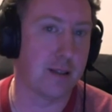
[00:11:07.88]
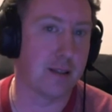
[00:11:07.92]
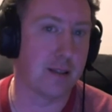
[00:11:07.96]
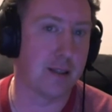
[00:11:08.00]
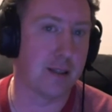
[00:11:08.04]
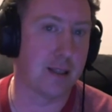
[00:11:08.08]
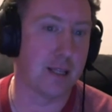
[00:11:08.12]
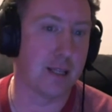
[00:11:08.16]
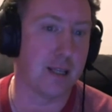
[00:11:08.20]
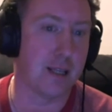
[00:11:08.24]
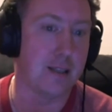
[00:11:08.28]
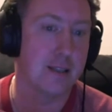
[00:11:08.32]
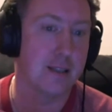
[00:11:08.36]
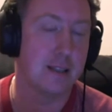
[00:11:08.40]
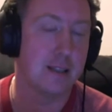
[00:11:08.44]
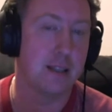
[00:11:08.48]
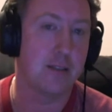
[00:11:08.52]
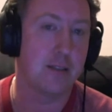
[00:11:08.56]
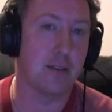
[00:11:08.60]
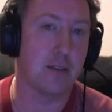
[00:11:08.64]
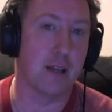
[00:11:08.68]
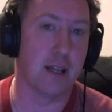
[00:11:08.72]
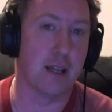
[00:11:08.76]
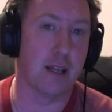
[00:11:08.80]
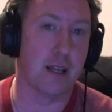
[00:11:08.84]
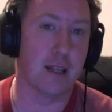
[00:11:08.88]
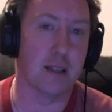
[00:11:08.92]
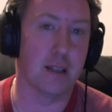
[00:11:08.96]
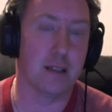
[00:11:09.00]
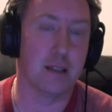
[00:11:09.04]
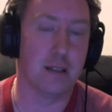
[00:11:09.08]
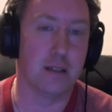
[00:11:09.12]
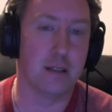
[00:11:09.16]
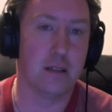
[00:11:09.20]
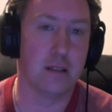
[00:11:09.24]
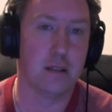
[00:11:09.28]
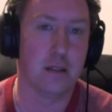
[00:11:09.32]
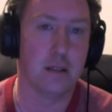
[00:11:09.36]
tends to try and
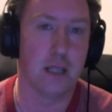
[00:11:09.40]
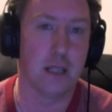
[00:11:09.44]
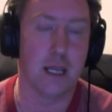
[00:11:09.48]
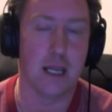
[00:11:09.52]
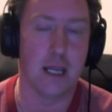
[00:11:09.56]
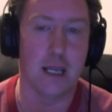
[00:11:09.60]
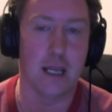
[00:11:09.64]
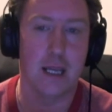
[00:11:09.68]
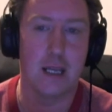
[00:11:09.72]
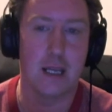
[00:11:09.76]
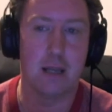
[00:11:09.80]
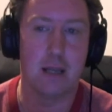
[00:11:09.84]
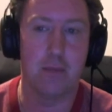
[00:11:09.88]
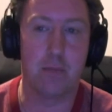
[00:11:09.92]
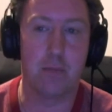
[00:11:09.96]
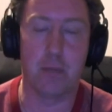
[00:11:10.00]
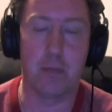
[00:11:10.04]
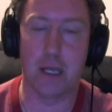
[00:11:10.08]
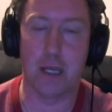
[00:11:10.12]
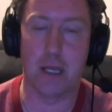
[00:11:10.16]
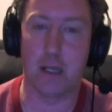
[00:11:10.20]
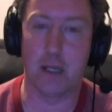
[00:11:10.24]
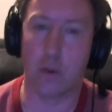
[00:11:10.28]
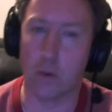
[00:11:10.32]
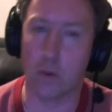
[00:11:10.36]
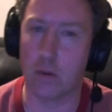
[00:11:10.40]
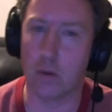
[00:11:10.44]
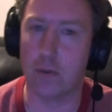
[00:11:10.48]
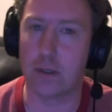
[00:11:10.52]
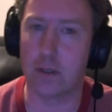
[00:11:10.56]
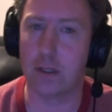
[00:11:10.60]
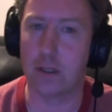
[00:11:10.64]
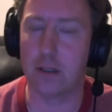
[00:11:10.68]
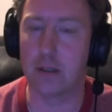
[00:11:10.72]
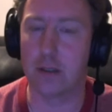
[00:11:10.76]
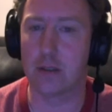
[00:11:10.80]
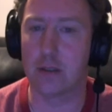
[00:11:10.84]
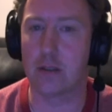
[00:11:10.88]
uh, paint over it,
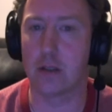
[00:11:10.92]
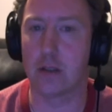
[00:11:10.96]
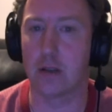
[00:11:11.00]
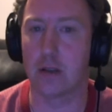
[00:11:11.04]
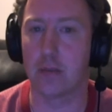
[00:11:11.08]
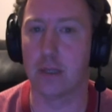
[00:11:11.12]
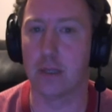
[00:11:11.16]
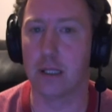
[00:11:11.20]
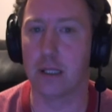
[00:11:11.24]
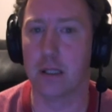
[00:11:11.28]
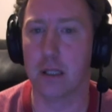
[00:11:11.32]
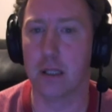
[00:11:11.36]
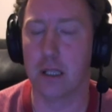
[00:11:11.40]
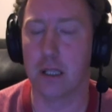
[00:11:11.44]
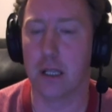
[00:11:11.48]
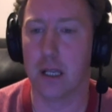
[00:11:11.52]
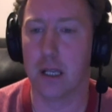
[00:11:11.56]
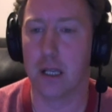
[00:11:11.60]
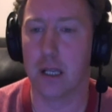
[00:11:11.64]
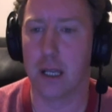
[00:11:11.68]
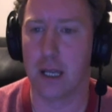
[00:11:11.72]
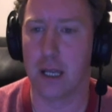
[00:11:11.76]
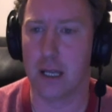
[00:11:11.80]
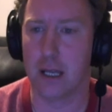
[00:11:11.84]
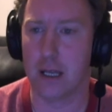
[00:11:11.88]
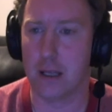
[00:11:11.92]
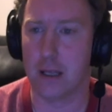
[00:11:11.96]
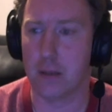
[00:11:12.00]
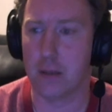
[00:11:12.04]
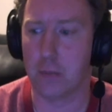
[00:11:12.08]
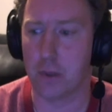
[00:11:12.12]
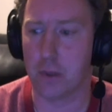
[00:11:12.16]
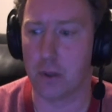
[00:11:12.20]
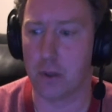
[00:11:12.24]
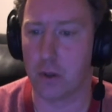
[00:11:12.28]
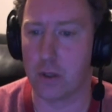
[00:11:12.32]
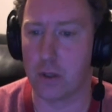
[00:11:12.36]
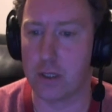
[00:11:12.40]
do you know what I mean? Uh,
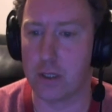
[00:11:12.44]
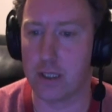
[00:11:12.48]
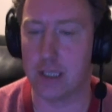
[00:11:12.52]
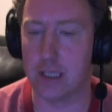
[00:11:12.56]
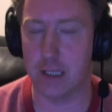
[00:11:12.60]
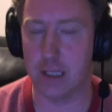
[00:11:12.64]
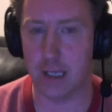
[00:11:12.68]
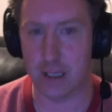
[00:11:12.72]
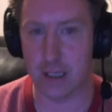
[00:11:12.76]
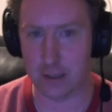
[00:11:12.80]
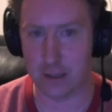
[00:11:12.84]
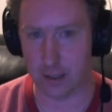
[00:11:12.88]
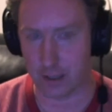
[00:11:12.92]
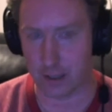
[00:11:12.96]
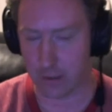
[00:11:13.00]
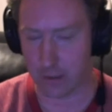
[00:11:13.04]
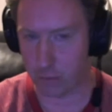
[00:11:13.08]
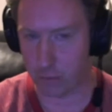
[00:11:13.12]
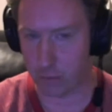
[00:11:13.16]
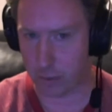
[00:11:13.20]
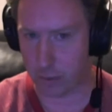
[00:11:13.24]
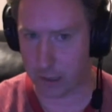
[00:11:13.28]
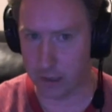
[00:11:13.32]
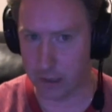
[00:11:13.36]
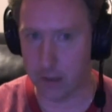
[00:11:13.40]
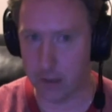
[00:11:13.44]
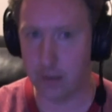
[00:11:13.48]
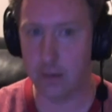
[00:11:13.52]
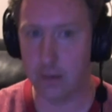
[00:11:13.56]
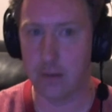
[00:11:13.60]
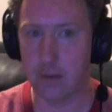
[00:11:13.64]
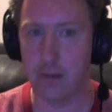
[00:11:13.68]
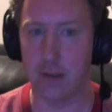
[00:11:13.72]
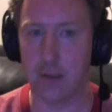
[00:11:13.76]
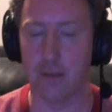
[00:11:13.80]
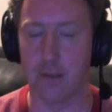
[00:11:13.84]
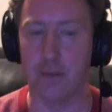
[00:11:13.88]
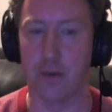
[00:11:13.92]
because he is left-wing,
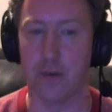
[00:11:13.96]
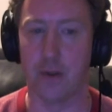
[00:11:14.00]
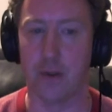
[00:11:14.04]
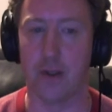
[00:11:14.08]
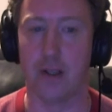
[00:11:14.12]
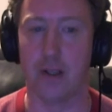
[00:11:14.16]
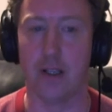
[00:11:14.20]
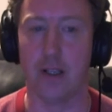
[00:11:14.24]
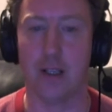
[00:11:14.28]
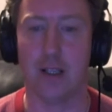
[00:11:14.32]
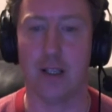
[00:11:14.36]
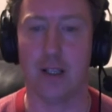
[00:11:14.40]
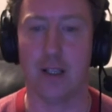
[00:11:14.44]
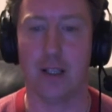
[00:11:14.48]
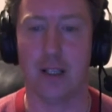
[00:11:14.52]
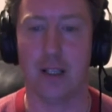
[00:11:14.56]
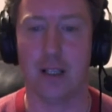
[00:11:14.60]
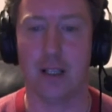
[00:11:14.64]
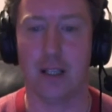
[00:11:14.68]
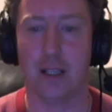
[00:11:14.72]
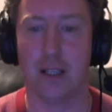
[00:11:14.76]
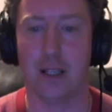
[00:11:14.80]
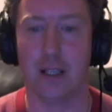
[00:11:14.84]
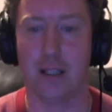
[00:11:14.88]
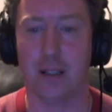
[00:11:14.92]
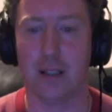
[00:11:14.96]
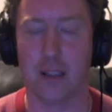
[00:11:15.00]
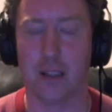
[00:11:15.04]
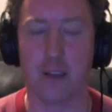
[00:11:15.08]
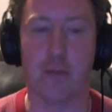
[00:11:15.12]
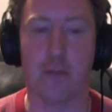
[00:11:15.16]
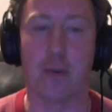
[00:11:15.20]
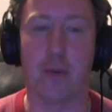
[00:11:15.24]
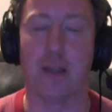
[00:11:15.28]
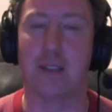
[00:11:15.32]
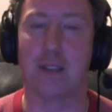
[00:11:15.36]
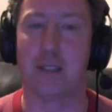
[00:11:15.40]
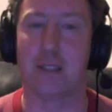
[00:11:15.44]
therefore
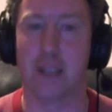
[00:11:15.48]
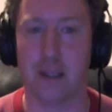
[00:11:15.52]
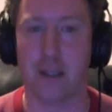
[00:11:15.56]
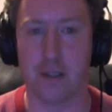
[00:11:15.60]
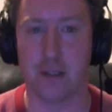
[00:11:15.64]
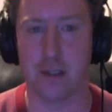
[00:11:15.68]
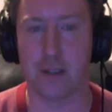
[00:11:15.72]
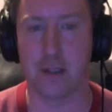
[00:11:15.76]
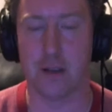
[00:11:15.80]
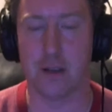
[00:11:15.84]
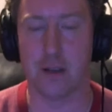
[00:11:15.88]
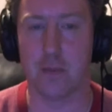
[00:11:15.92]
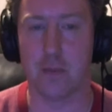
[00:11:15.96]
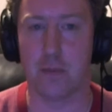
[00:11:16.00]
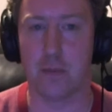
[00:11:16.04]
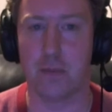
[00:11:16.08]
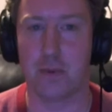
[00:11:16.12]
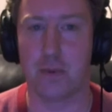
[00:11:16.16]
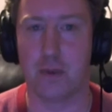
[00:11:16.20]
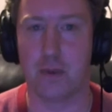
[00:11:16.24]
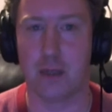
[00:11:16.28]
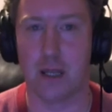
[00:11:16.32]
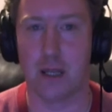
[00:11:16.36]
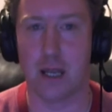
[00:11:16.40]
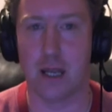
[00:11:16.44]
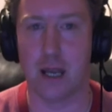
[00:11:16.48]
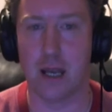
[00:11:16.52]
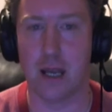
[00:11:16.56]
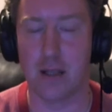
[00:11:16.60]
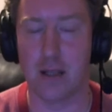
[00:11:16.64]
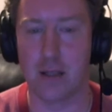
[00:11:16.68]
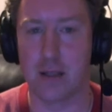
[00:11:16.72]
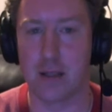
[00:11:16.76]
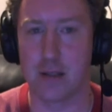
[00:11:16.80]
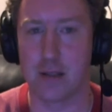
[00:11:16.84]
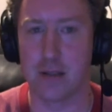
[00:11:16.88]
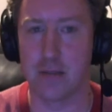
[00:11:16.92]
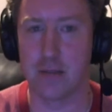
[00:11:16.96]
left-wing censorship
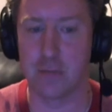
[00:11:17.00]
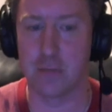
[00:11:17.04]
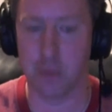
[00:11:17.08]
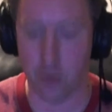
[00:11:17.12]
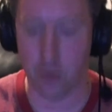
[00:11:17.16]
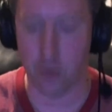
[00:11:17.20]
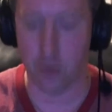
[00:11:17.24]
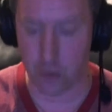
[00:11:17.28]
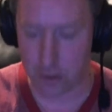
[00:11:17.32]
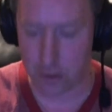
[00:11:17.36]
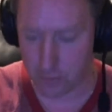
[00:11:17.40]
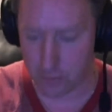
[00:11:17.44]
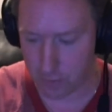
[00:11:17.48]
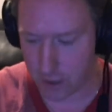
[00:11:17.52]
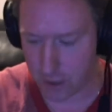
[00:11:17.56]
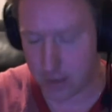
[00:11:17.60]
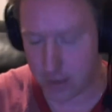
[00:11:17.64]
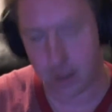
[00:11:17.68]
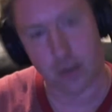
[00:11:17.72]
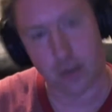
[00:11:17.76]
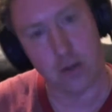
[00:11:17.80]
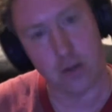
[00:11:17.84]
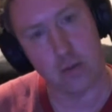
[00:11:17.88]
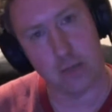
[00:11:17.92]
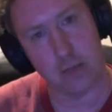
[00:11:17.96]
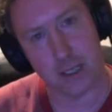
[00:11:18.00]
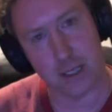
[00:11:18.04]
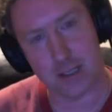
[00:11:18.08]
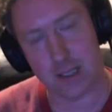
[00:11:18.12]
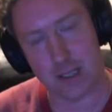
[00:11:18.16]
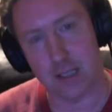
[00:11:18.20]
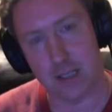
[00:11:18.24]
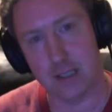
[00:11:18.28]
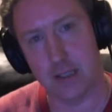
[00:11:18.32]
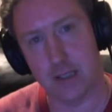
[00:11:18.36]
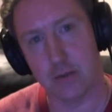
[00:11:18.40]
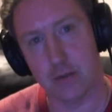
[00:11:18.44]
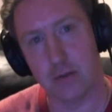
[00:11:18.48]
as goes runs along with his
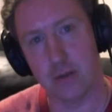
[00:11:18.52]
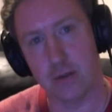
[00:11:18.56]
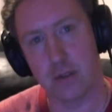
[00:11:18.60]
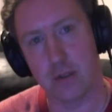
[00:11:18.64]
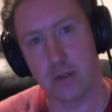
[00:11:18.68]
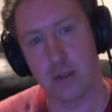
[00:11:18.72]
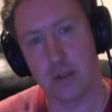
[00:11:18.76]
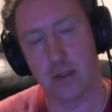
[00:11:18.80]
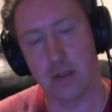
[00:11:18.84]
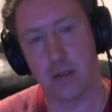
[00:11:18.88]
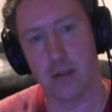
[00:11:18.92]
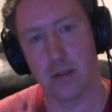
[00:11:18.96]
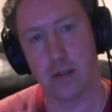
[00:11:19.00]
ideals.